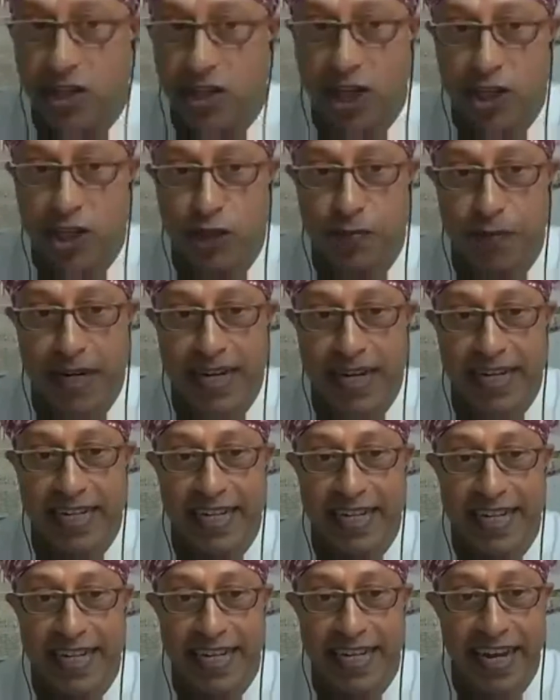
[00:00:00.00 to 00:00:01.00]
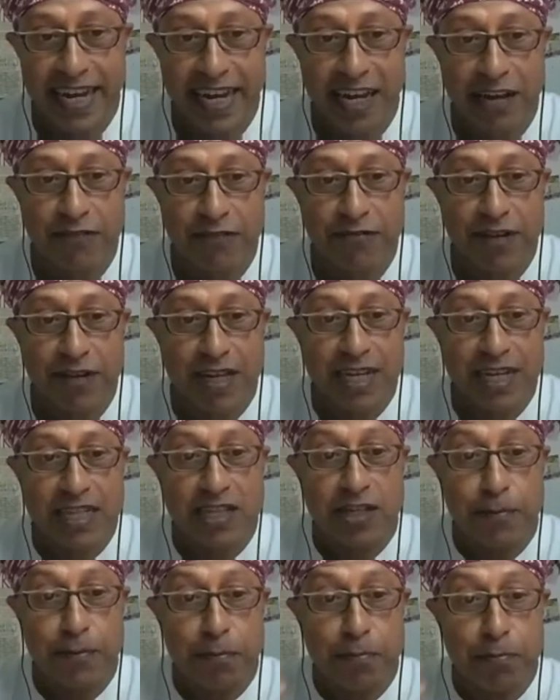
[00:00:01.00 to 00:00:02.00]
judgment gave
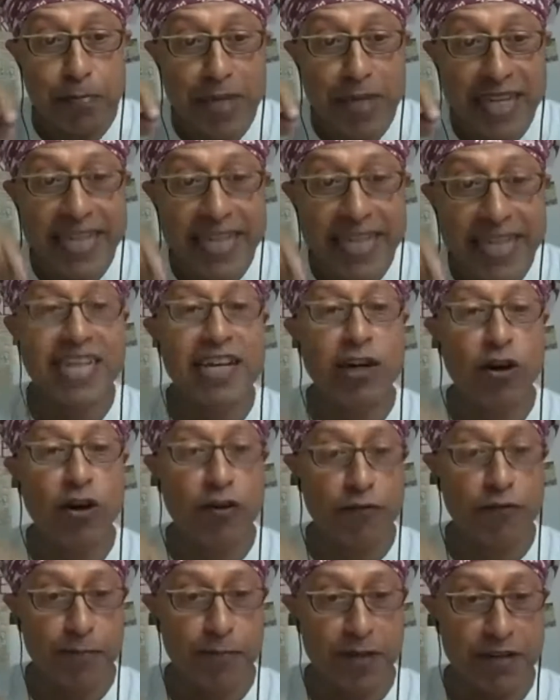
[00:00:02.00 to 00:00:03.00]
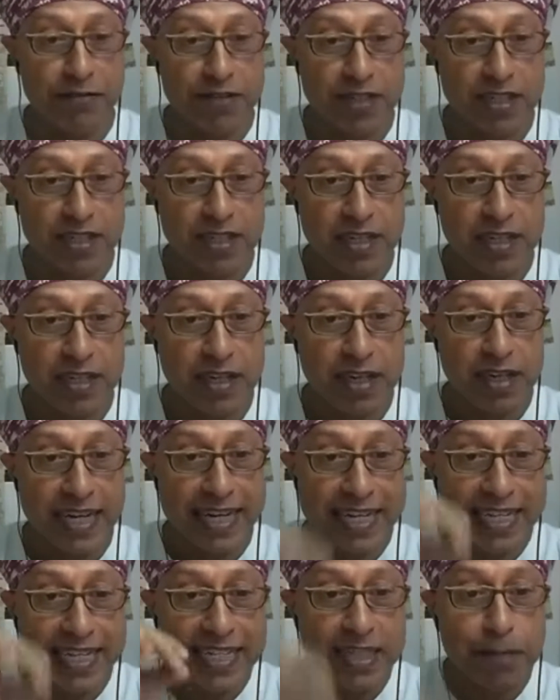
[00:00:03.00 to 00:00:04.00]
the meaning of privacy,
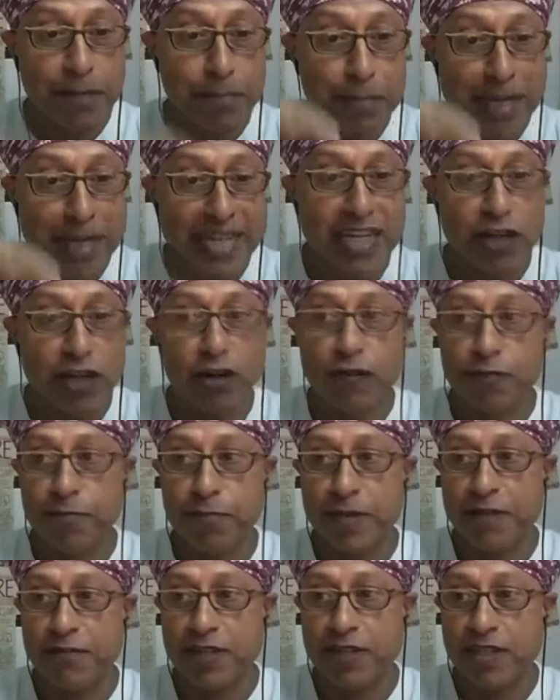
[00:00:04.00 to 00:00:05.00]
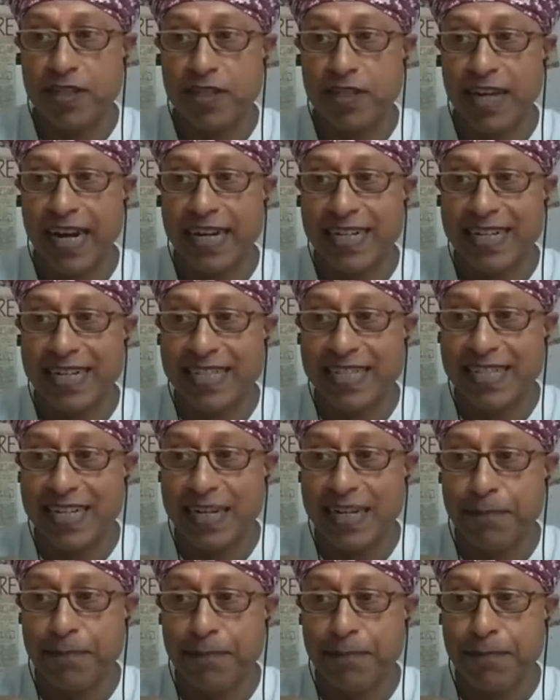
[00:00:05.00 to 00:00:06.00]
it is the meaning of privacy and
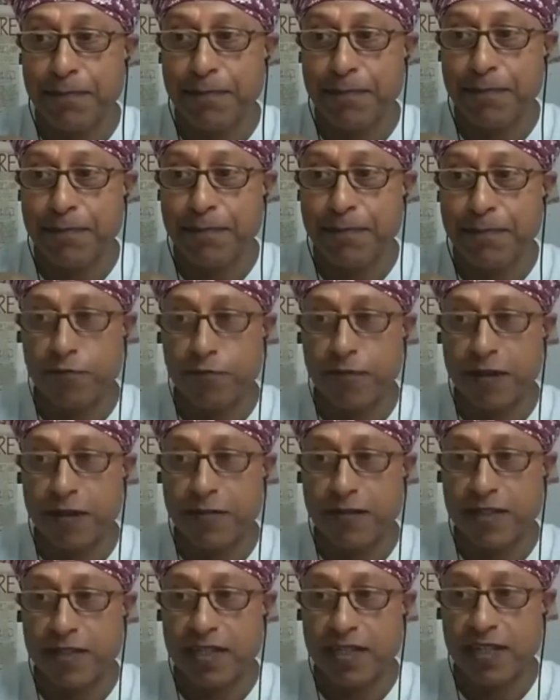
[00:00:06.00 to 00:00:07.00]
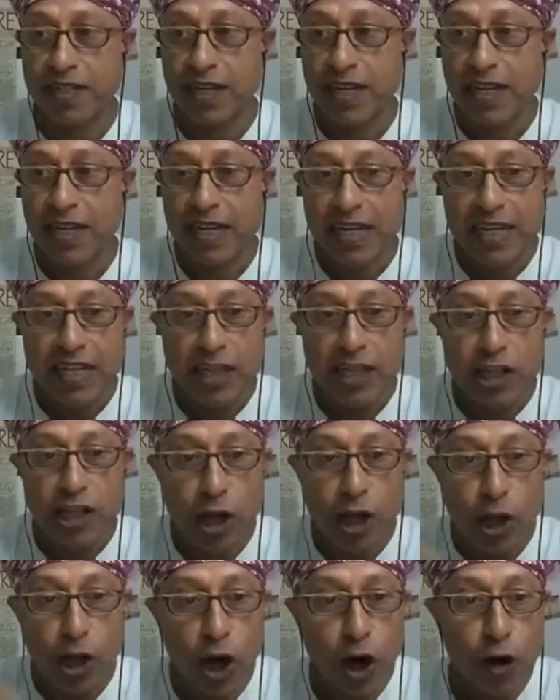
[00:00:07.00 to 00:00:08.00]
its importance of privacy. The
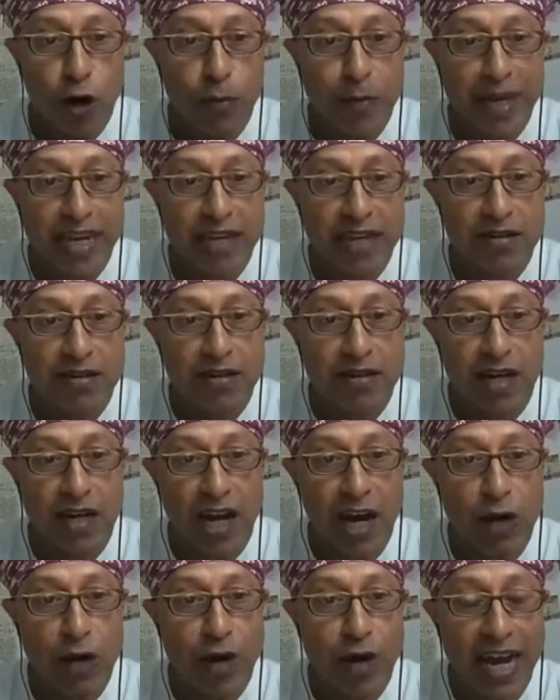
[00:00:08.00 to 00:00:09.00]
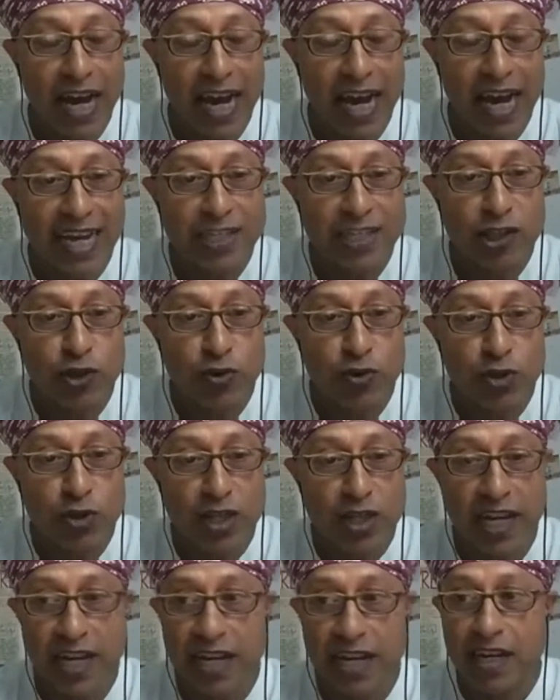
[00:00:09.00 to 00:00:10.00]
lawmaker now has to
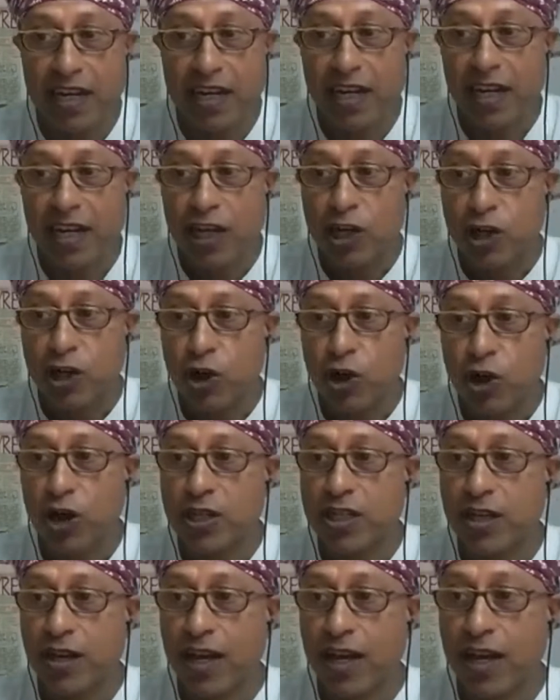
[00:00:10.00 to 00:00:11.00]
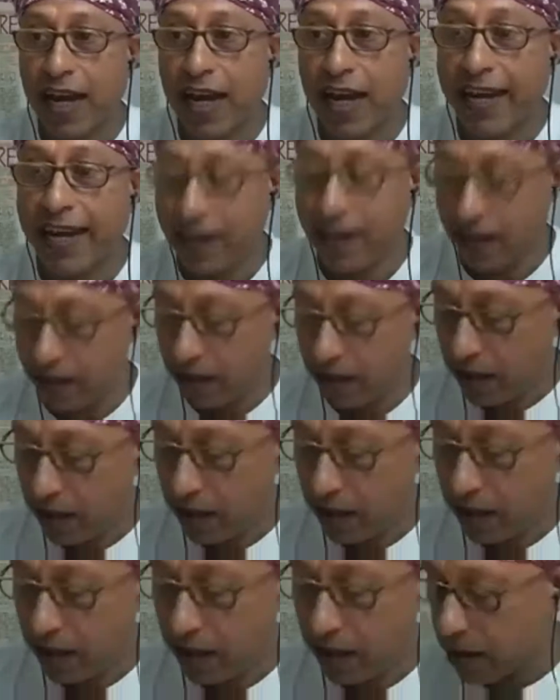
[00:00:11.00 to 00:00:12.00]
think not like
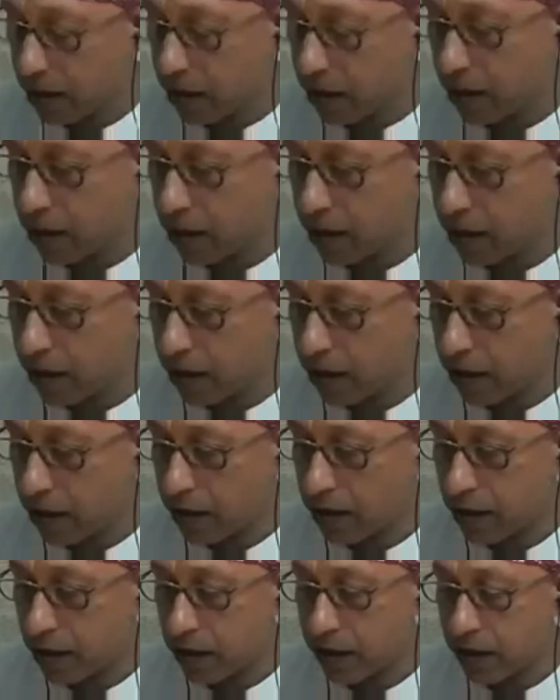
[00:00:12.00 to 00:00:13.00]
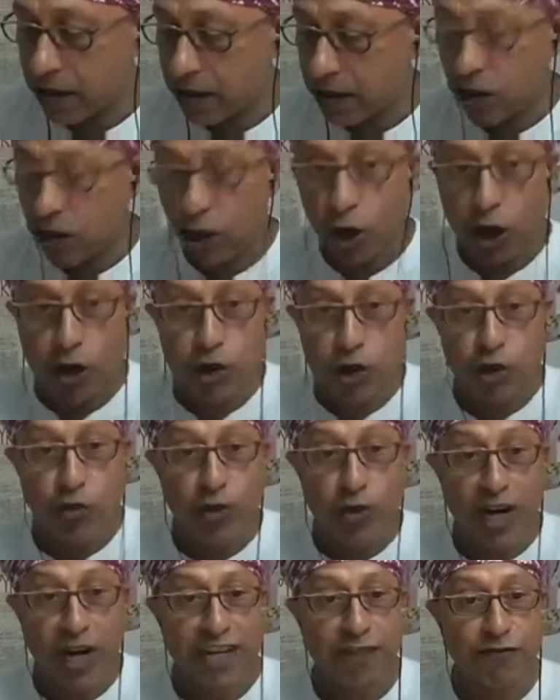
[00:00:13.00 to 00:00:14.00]
the law
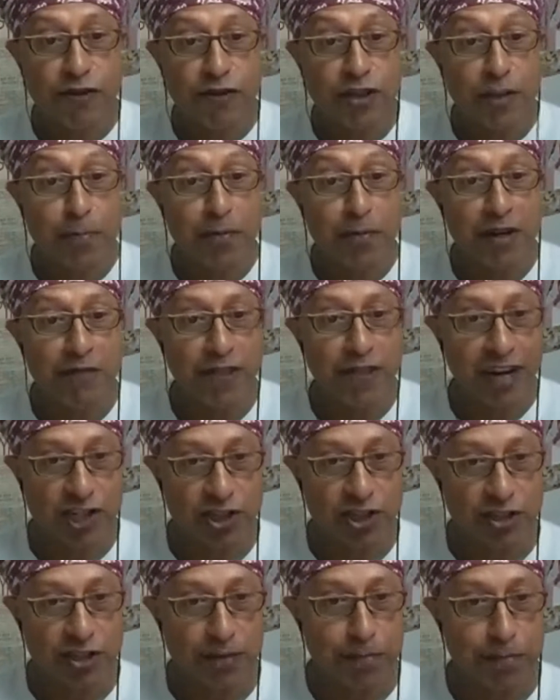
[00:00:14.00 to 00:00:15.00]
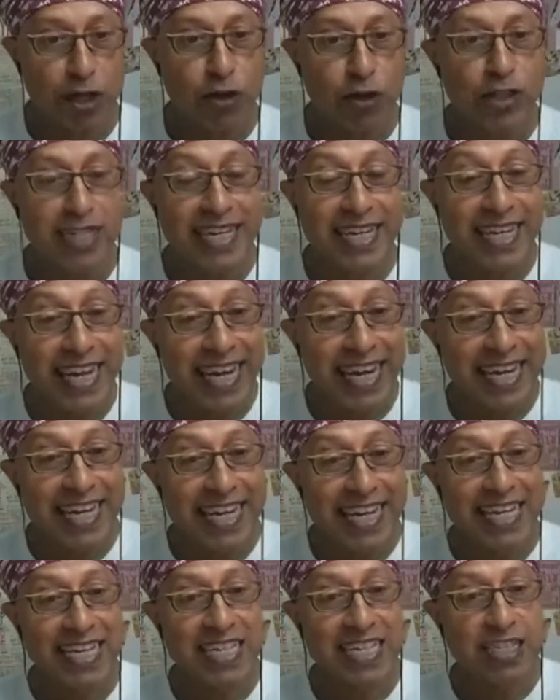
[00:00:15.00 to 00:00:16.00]
you write for the privileged, because in any case, the